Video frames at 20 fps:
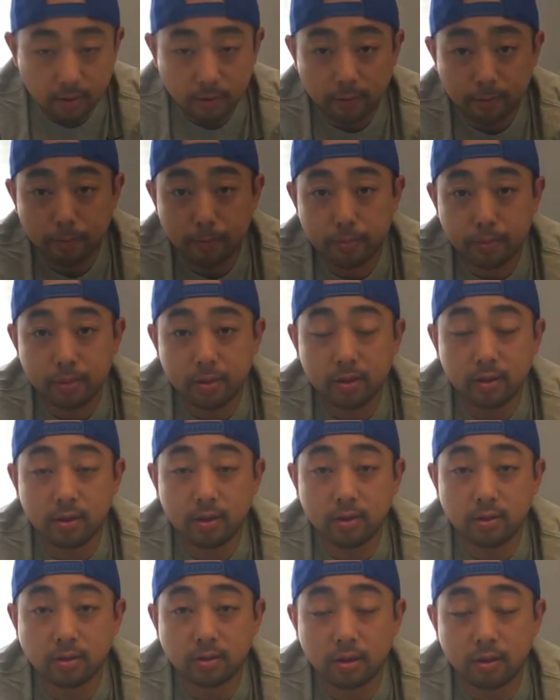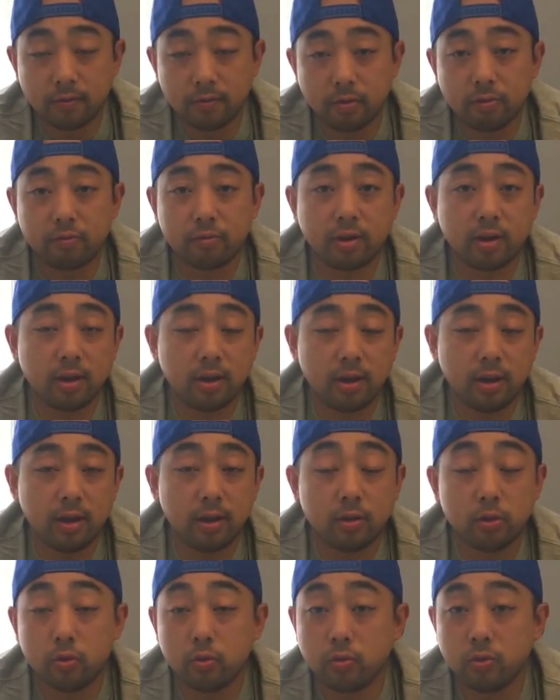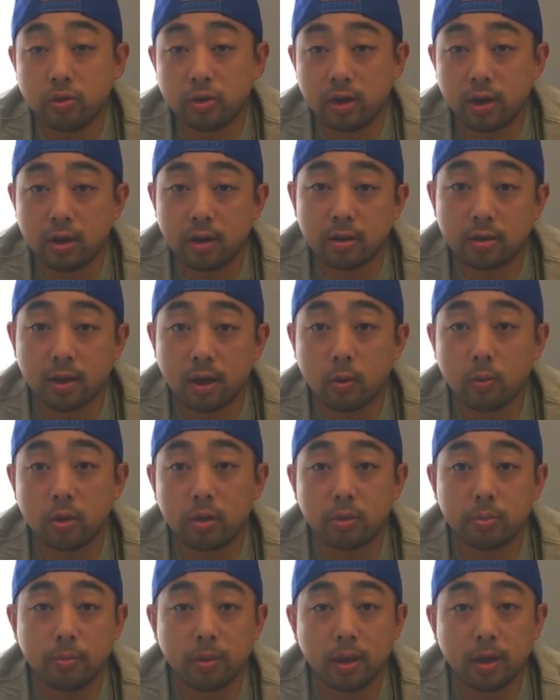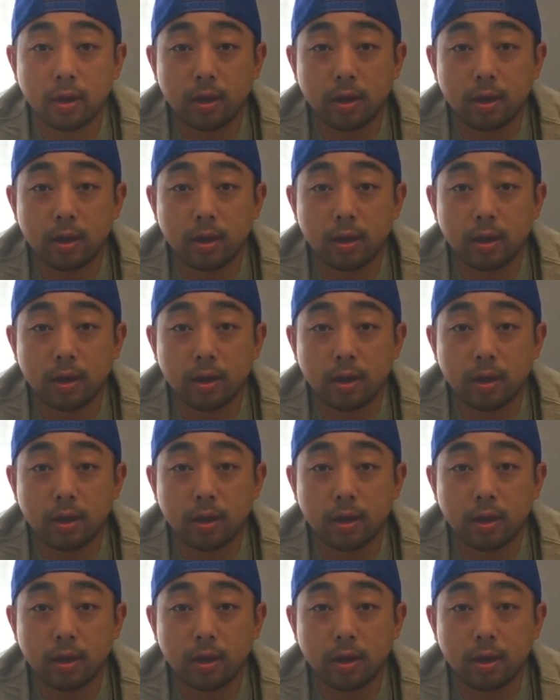please uh, feel free to share that with me.